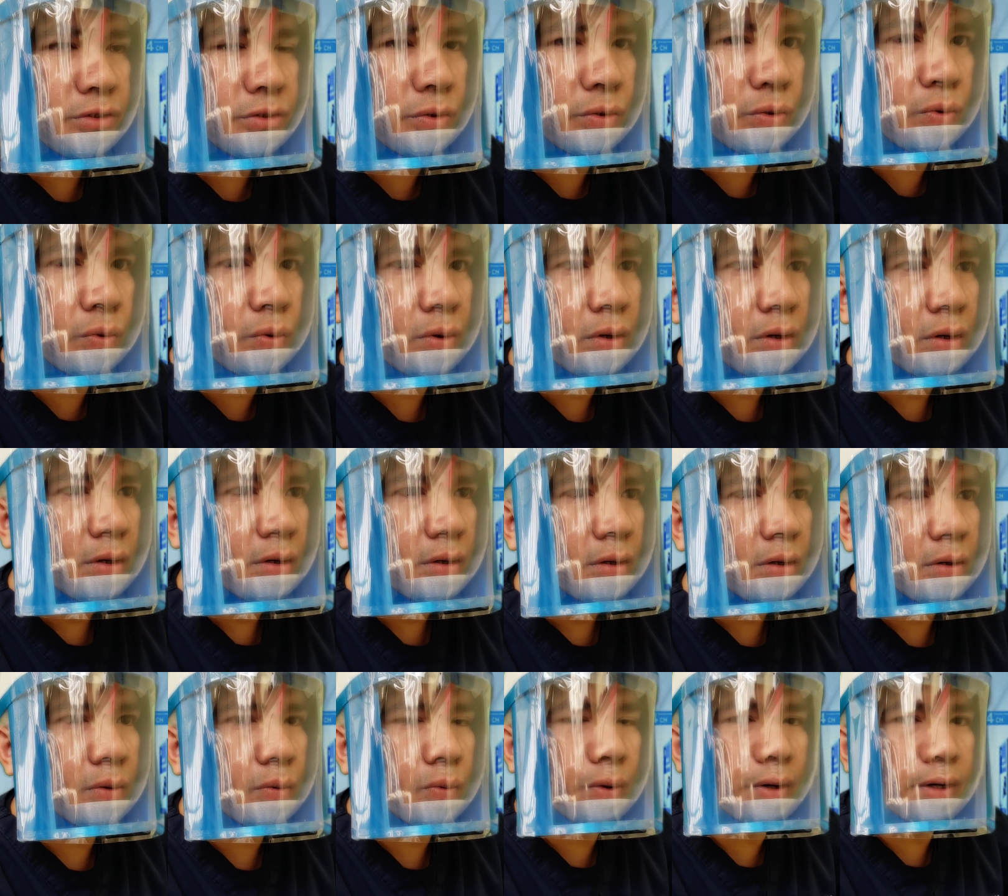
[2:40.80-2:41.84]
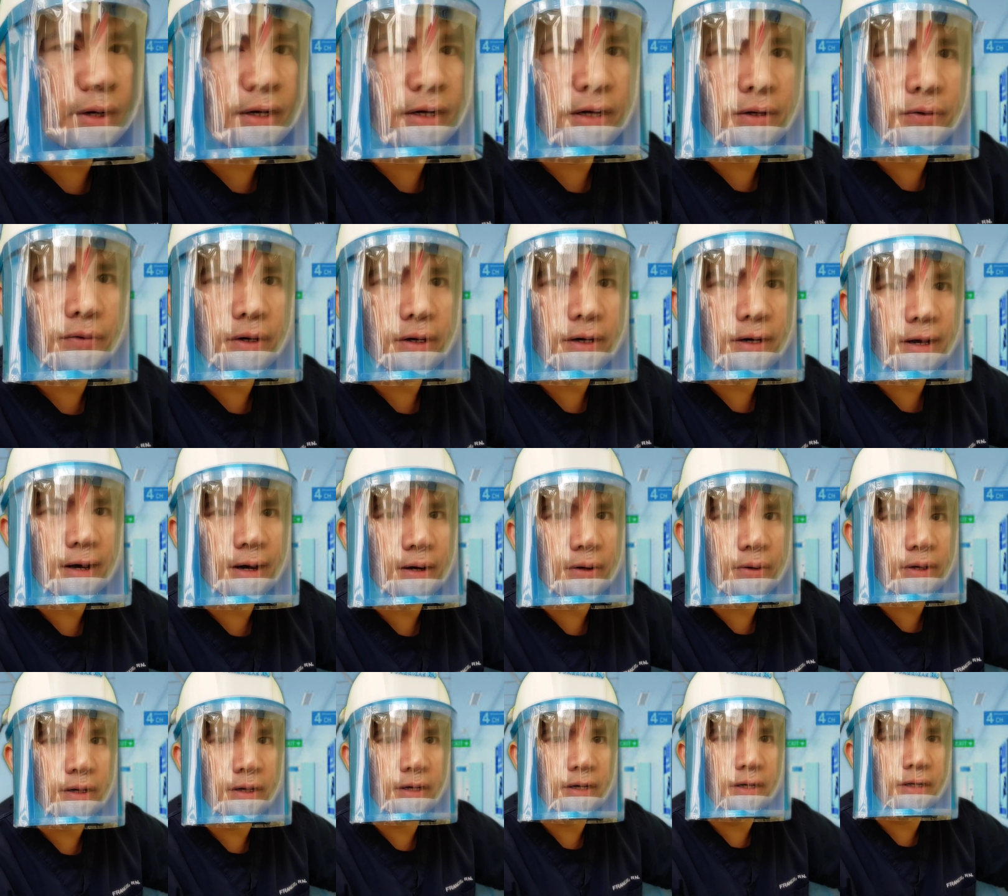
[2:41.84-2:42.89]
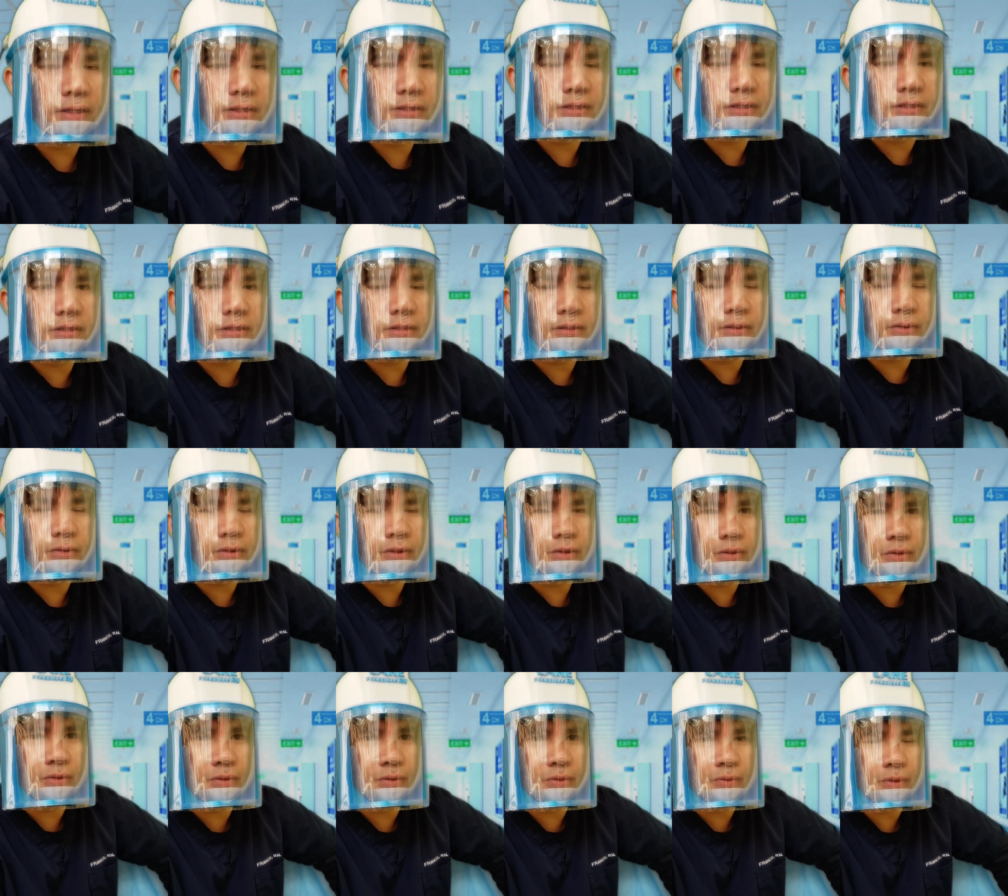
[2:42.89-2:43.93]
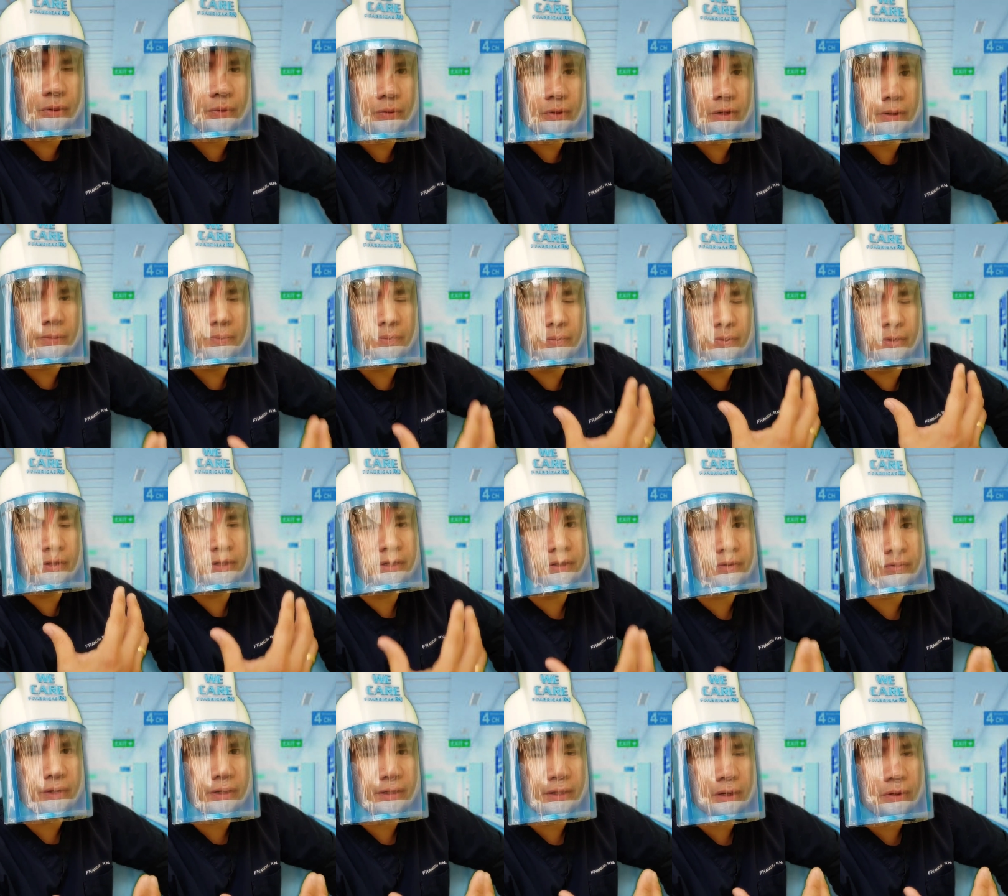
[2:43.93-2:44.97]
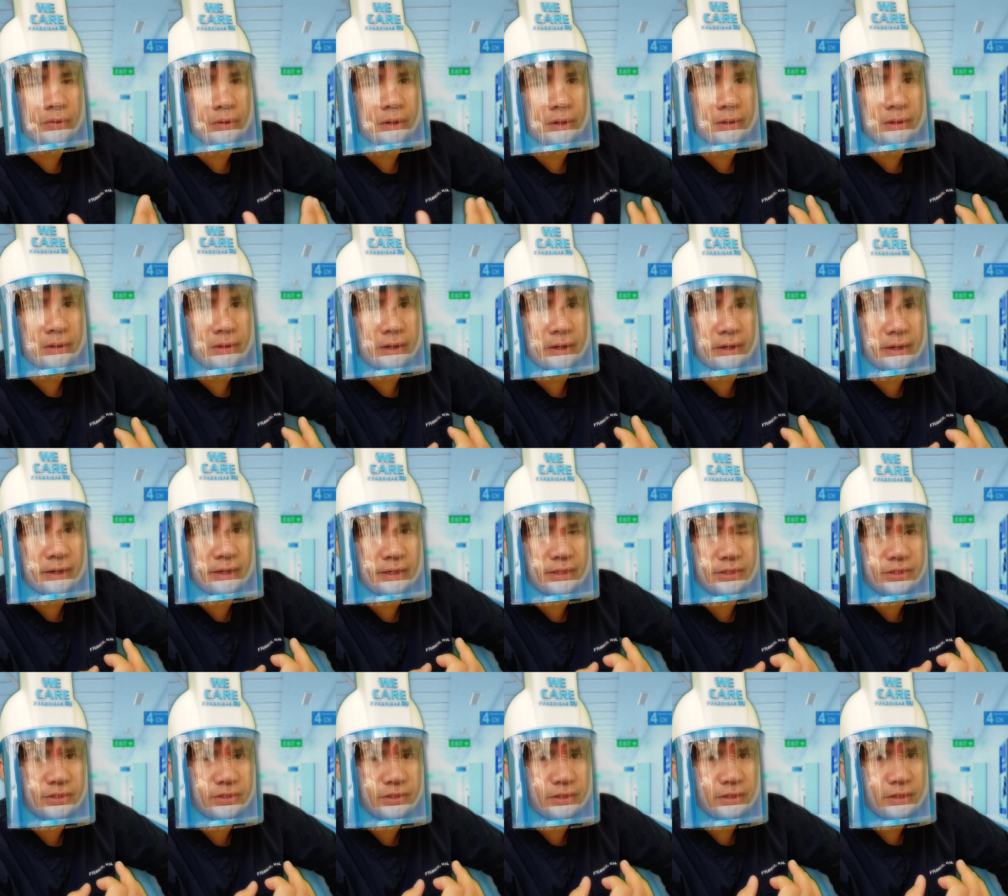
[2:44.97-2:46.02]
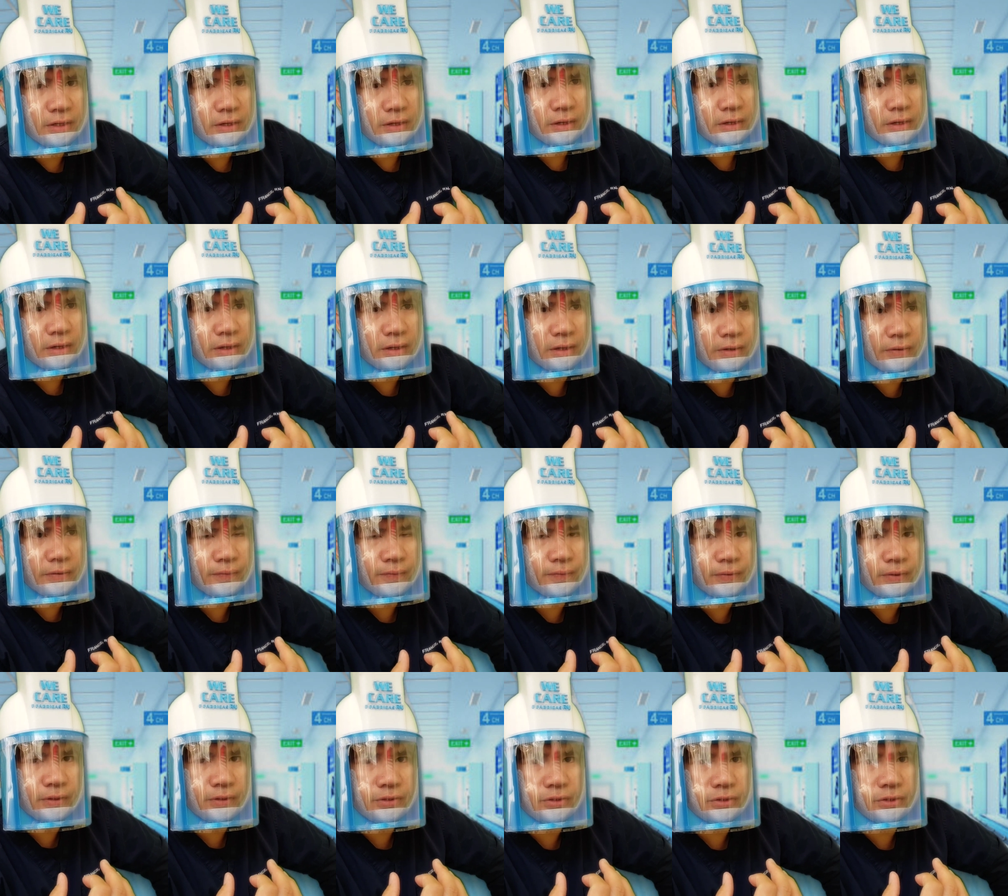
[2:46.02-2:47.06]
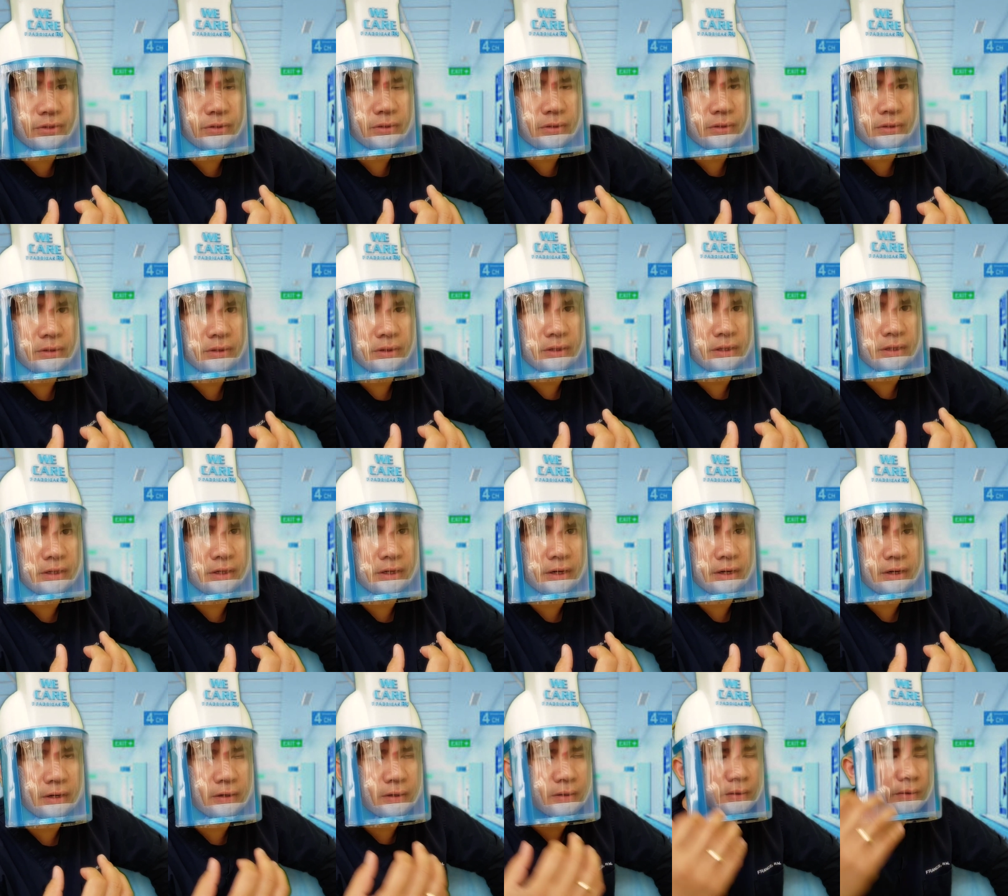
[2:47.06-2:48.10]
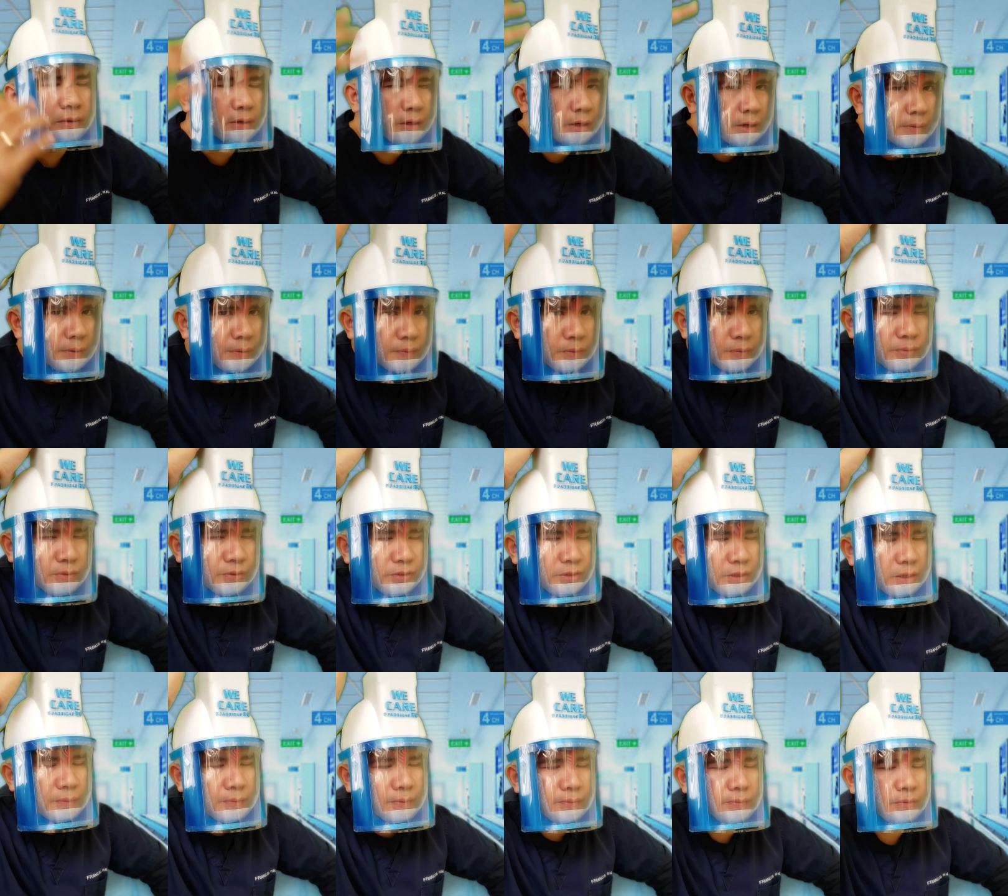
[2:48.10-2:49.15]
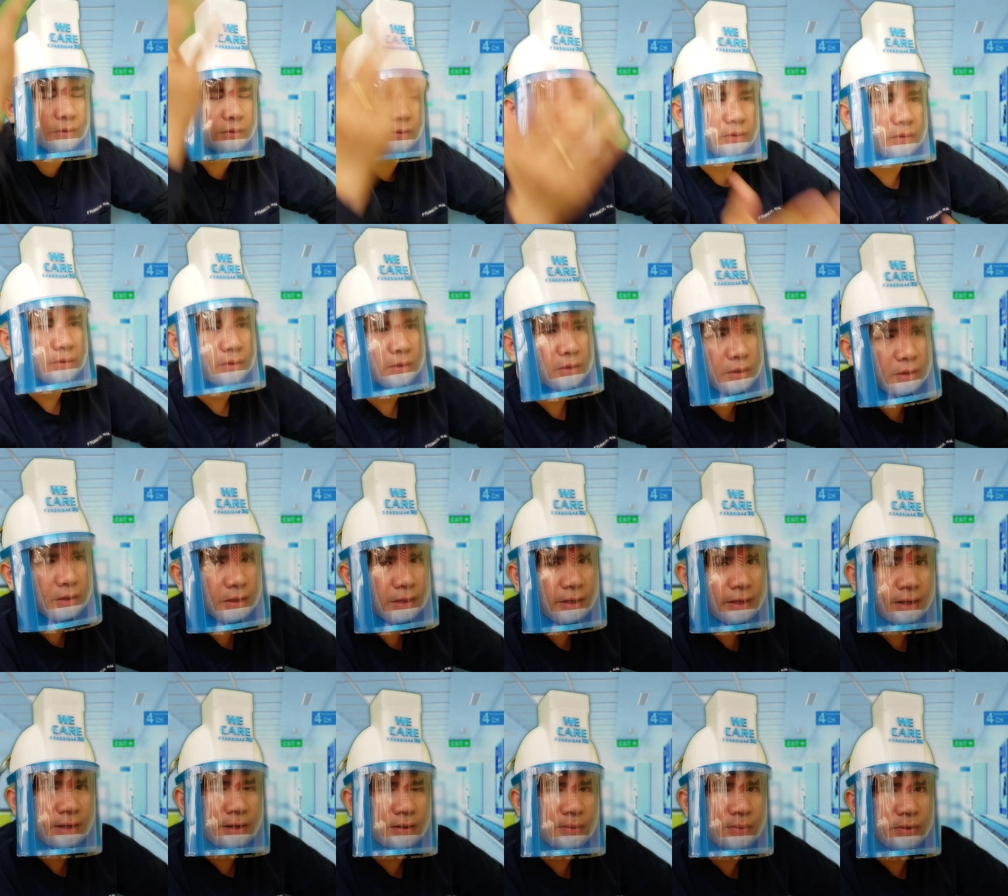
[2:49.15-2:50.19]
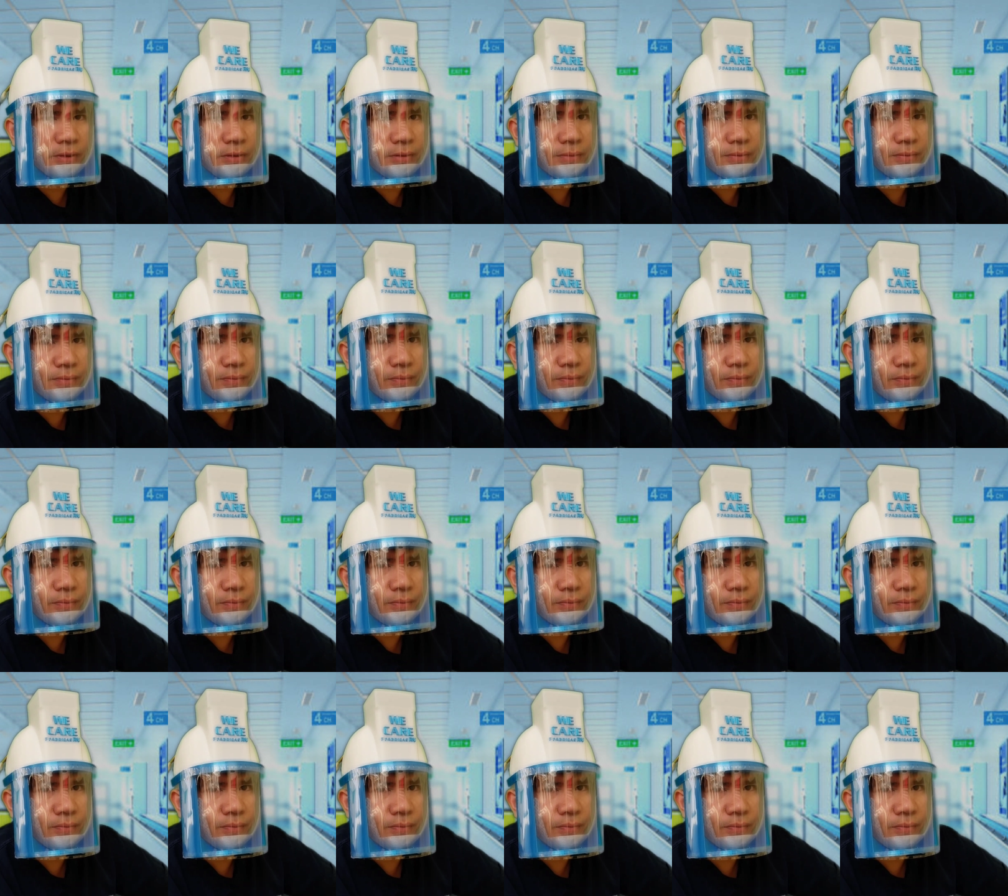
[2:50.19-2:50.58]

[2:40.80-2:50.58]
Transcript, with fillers: so what I hear right now is oh no no what, what I'm breathing right now rather is uh, filtered clean air coming from the top of the helmet